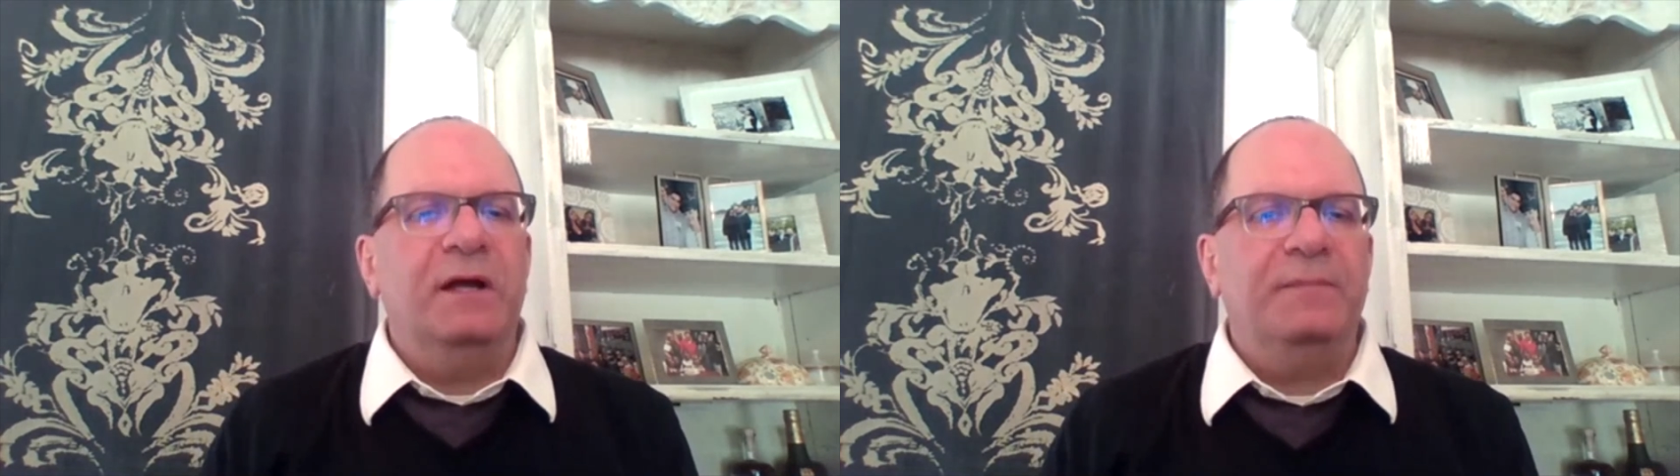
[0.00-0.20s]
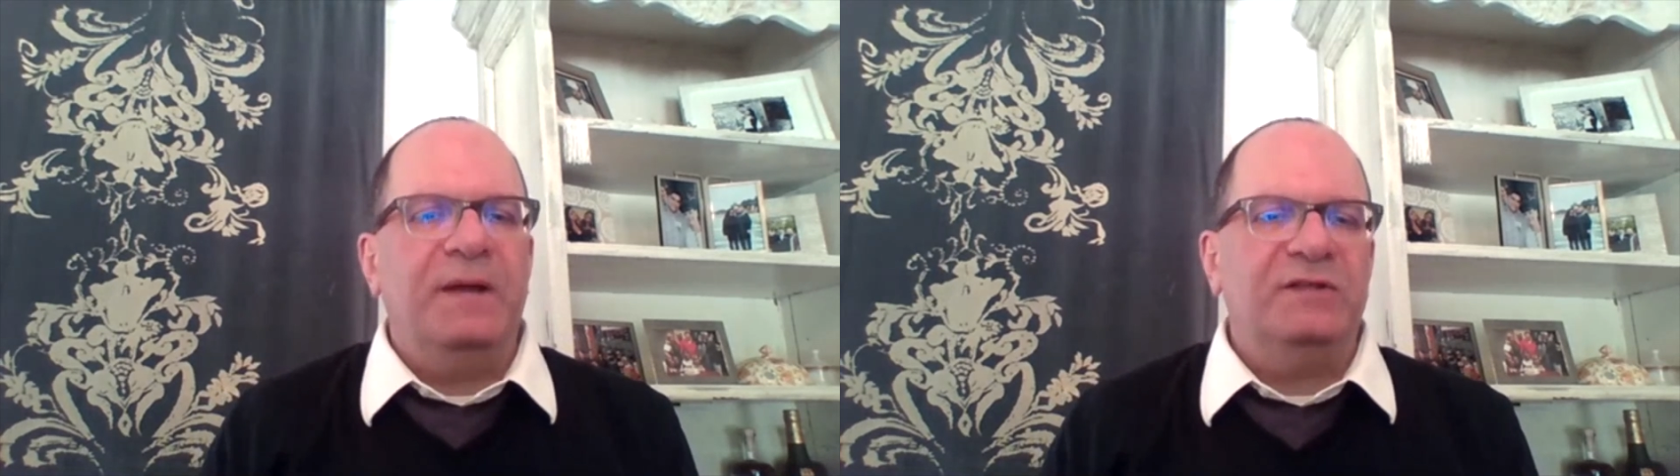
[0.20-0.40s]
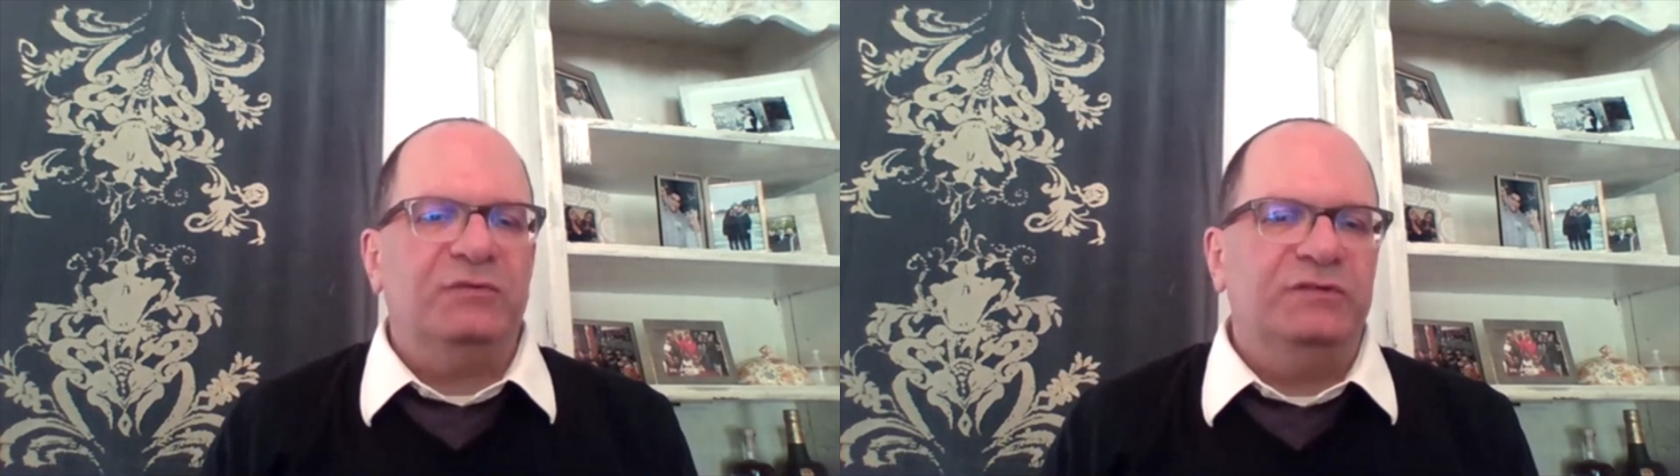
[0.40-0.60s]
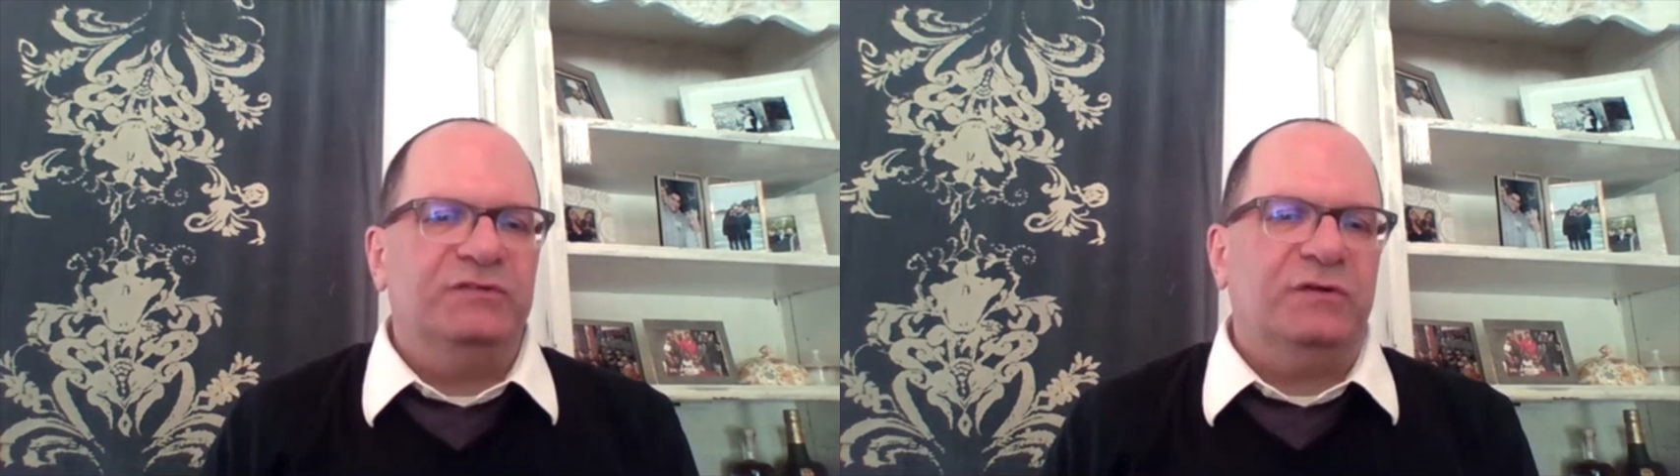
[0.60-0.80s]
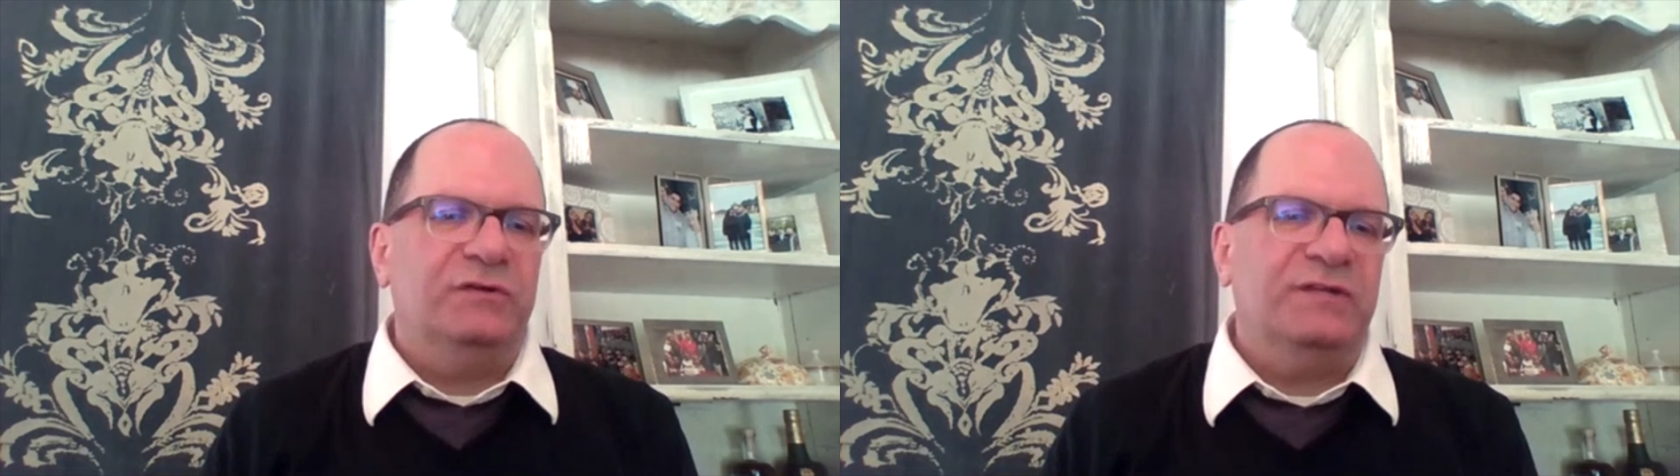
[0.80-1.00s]
up as we
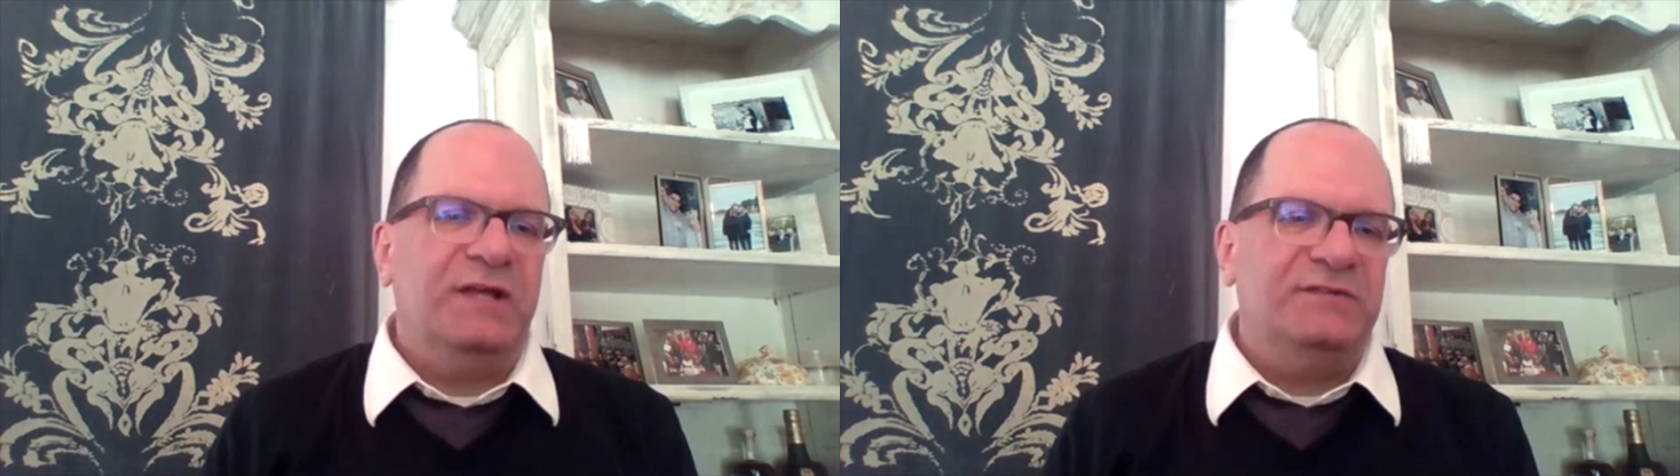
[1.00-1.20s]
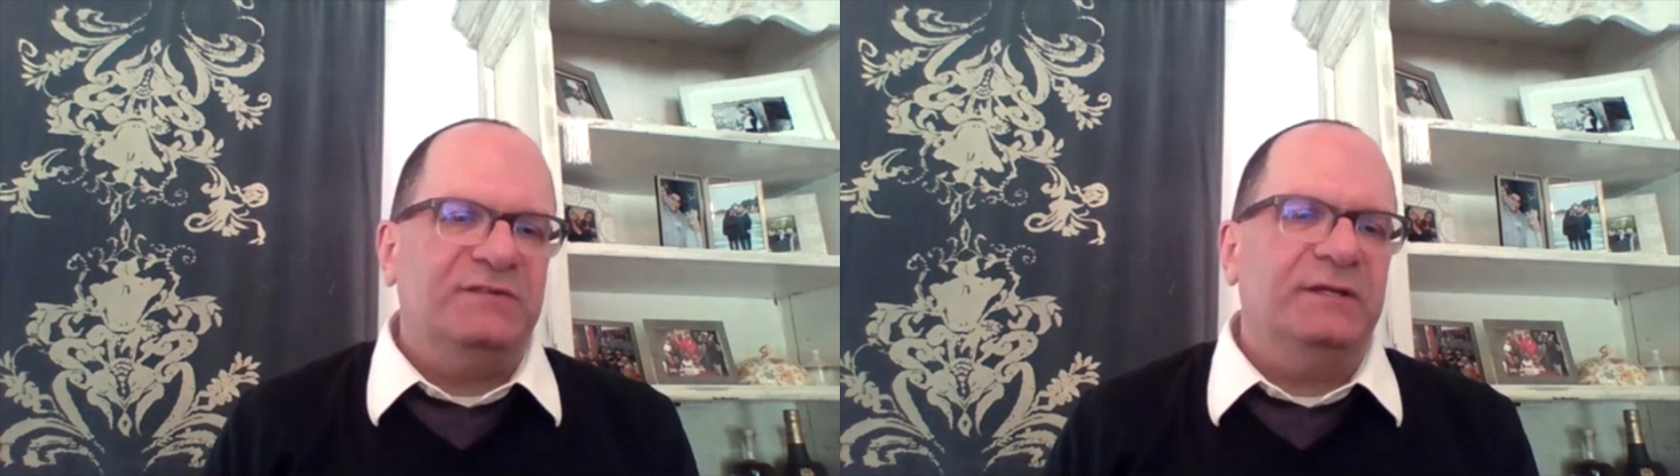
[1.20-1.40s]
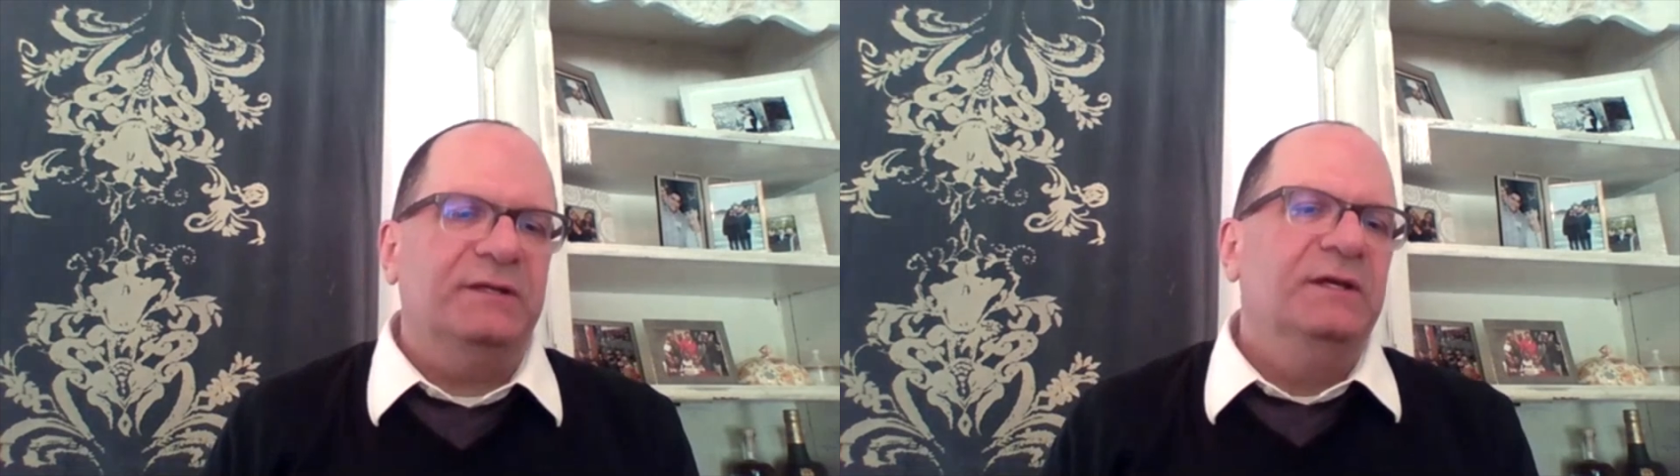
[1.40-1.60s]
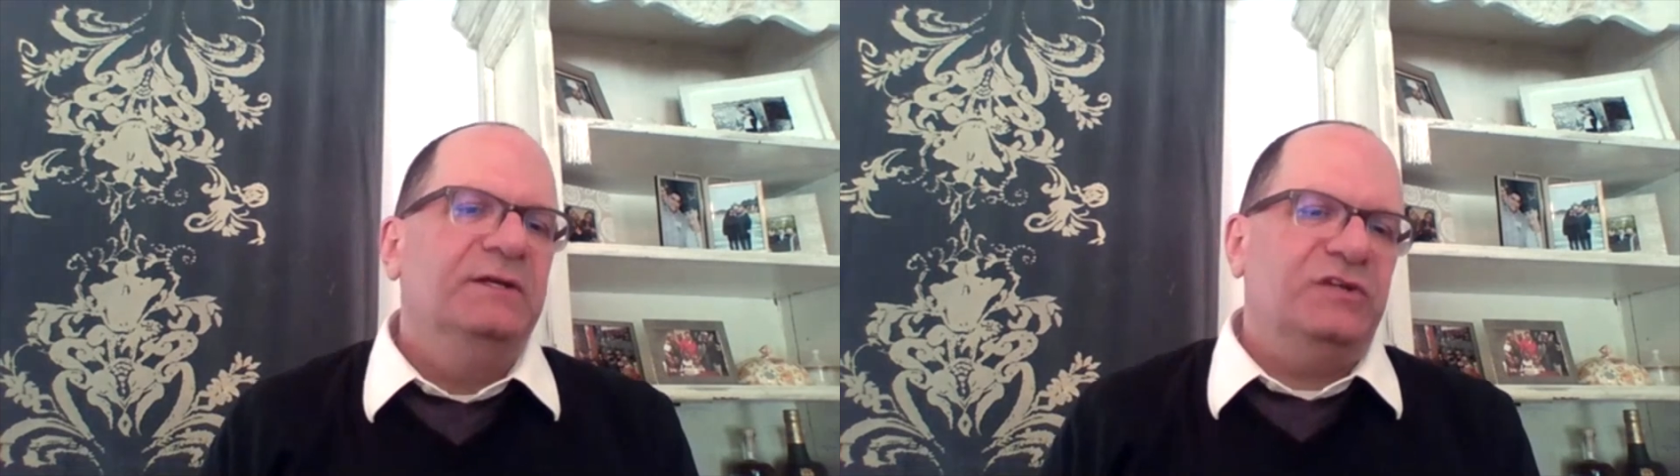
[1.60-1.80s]
start testing,